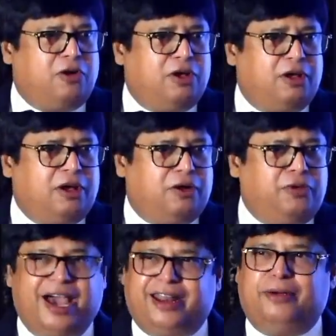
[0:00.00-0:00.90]
are
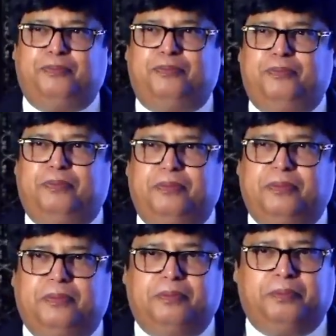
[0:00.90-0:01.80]

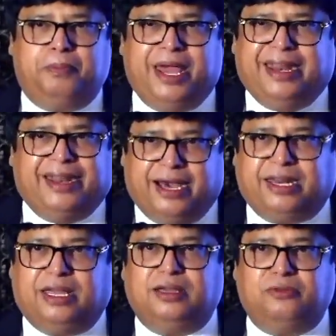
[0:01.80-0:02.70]
men in hurry. We
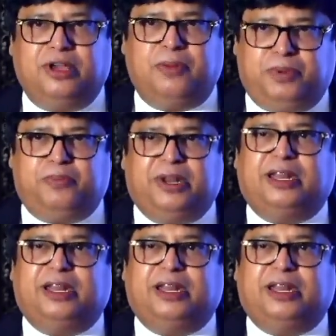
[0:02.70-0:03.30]
are people in hurry,